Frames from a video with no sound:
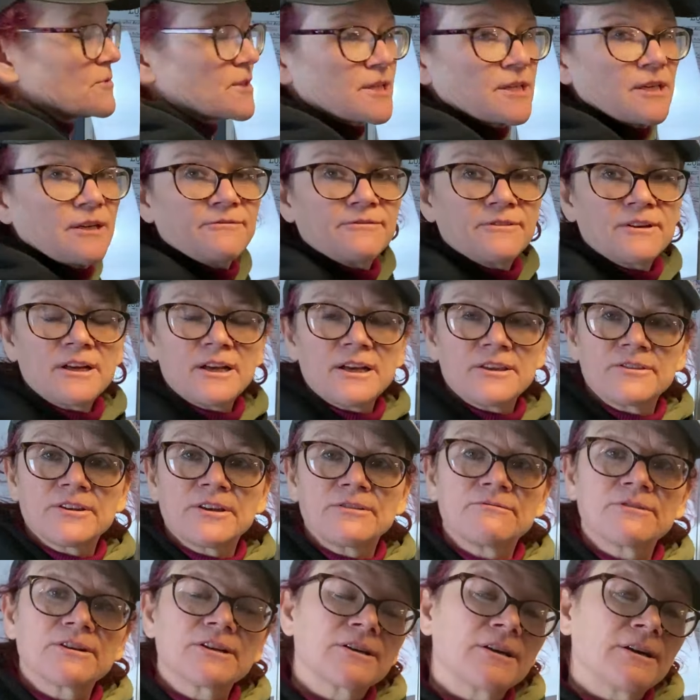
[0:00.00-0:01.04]
recover and
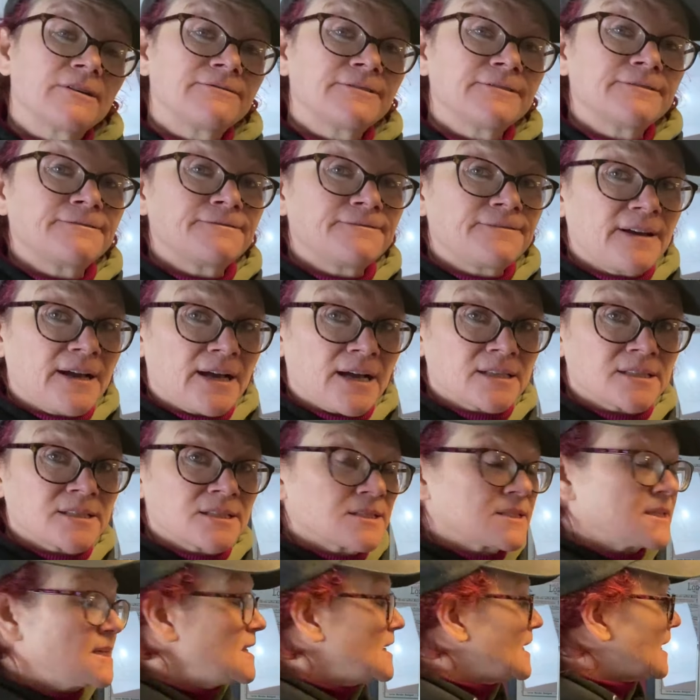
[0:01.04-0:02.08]
they recover fast